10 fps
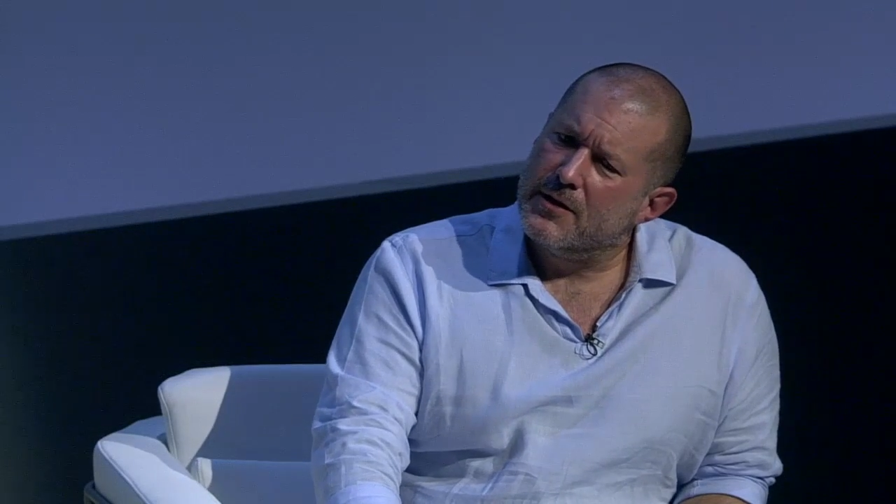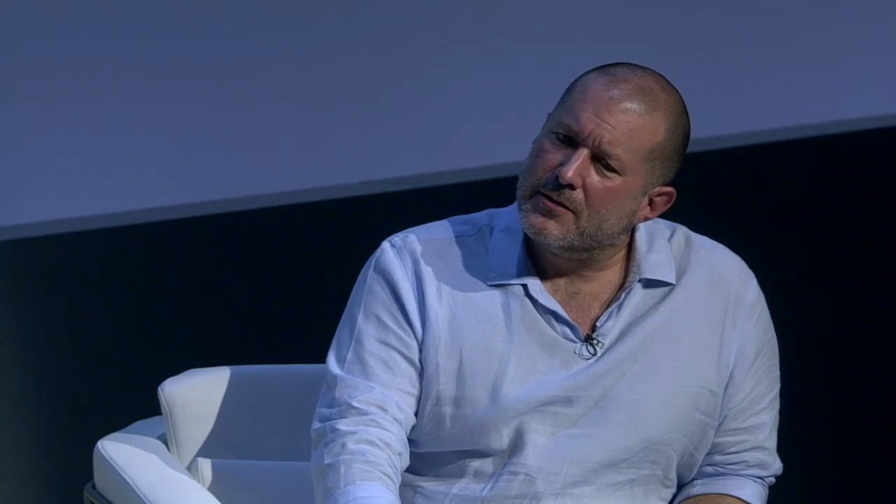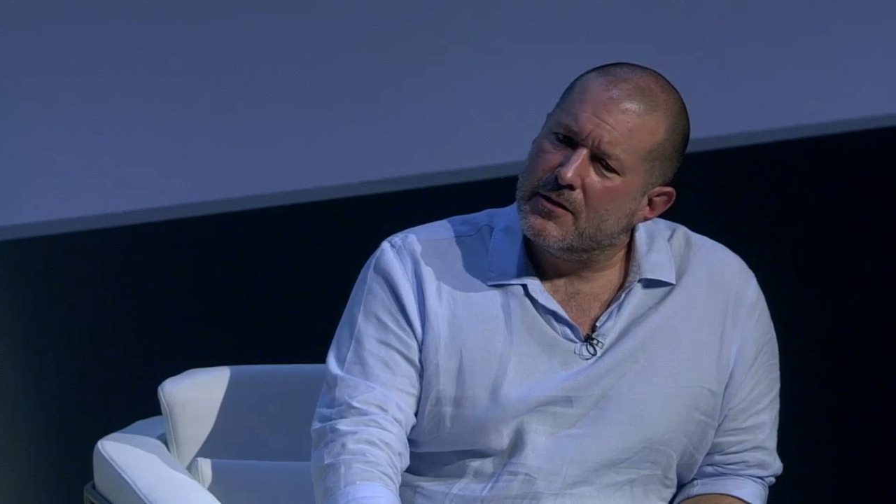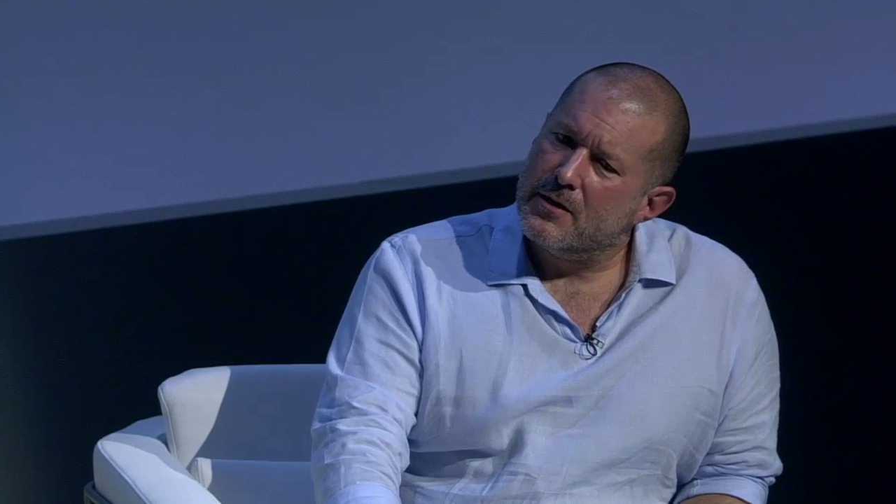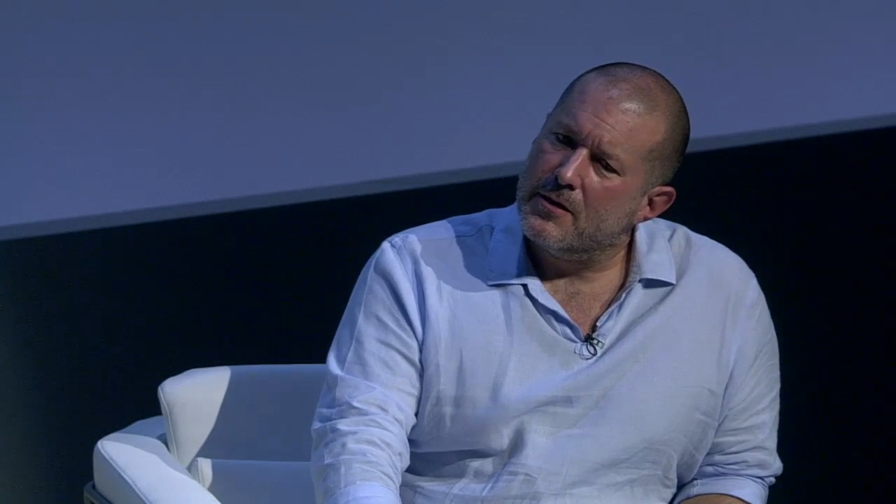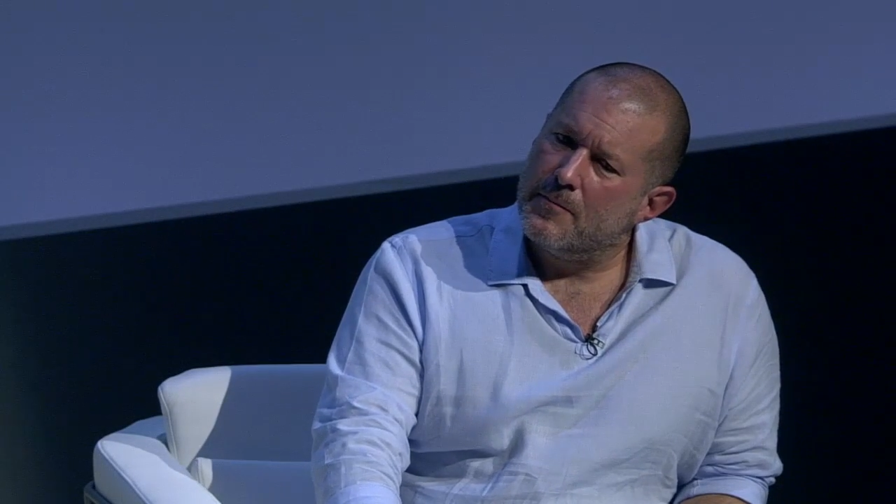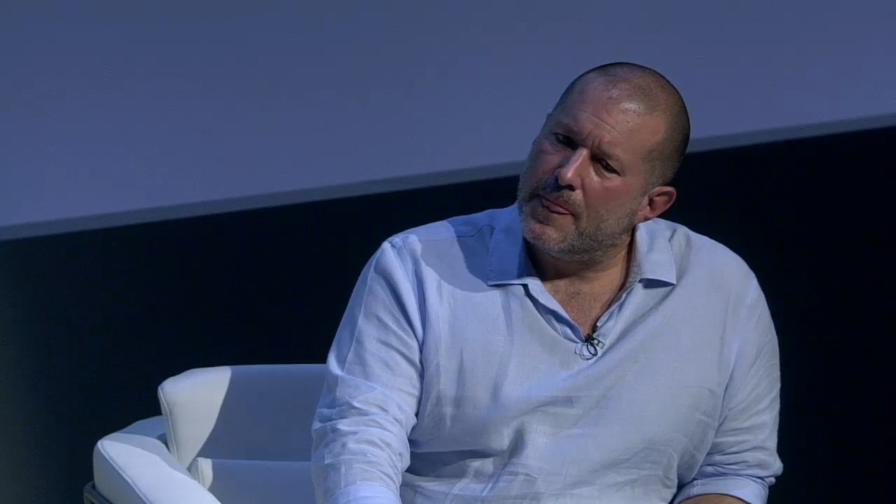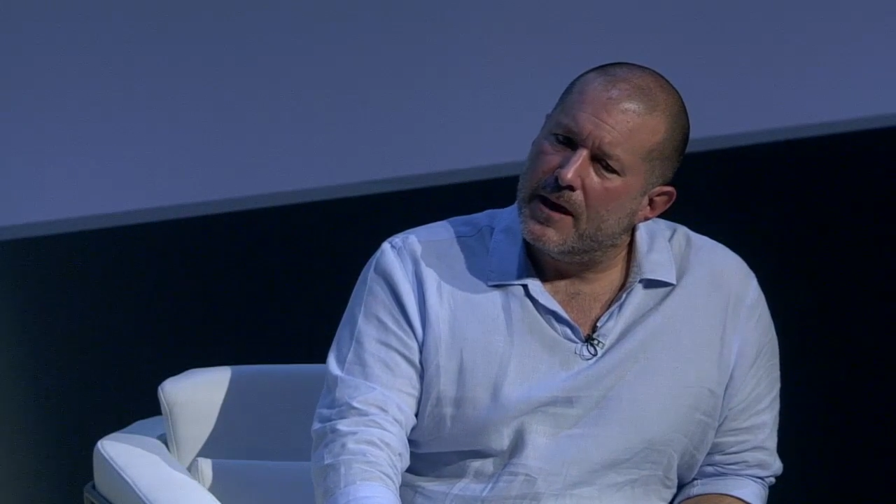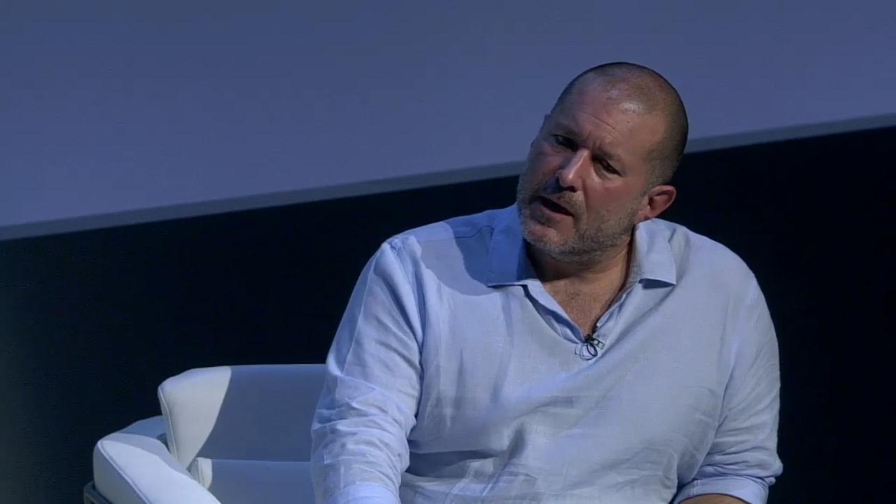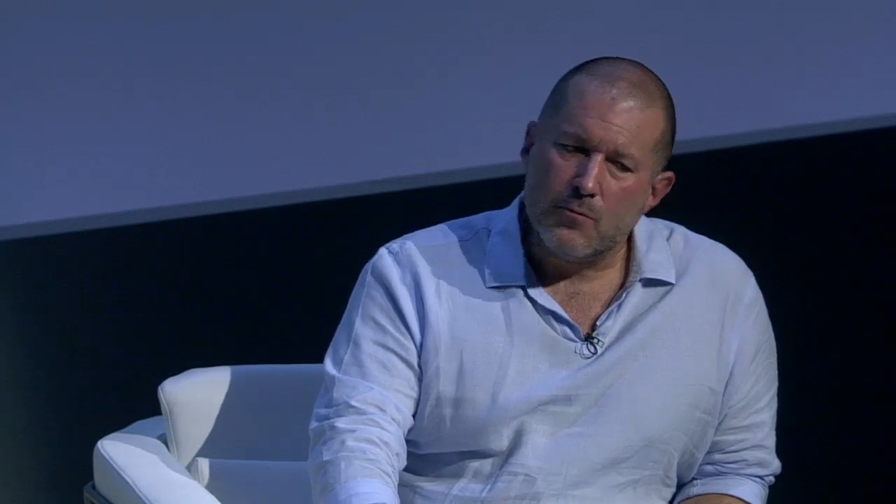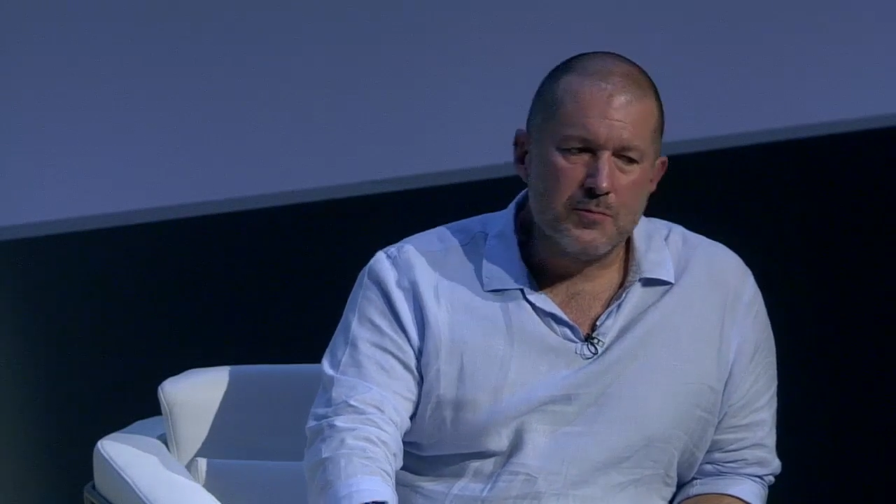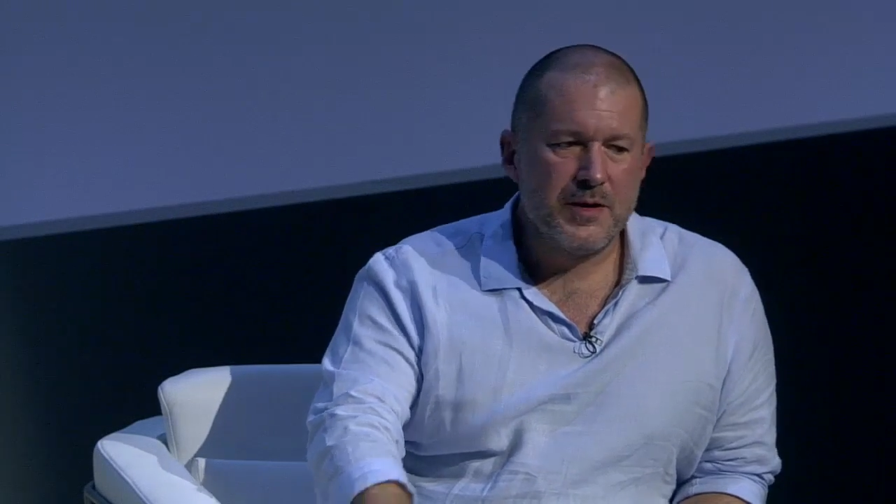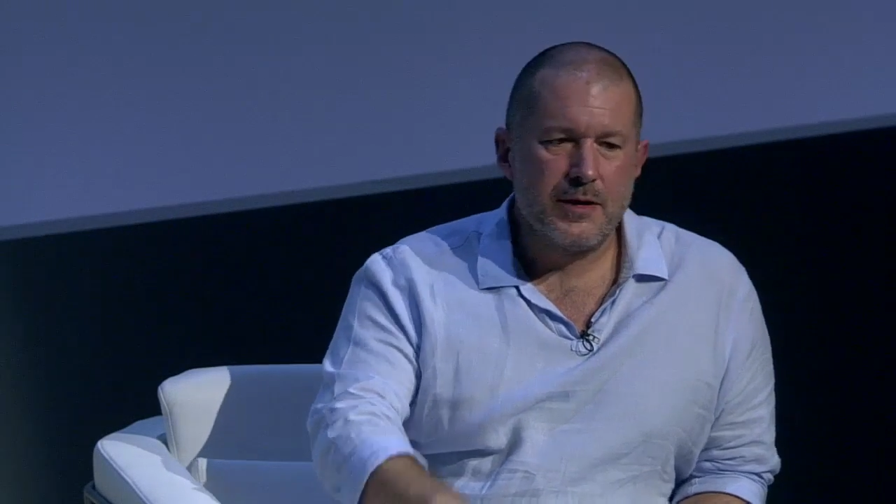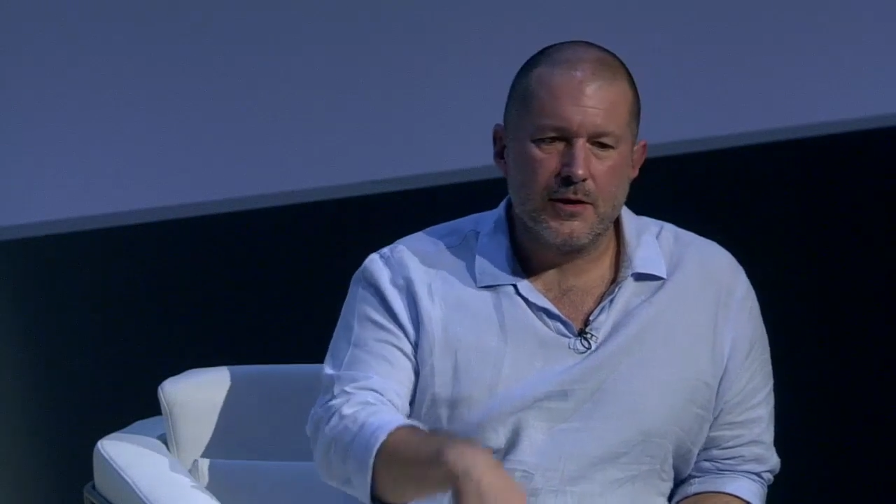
that it would be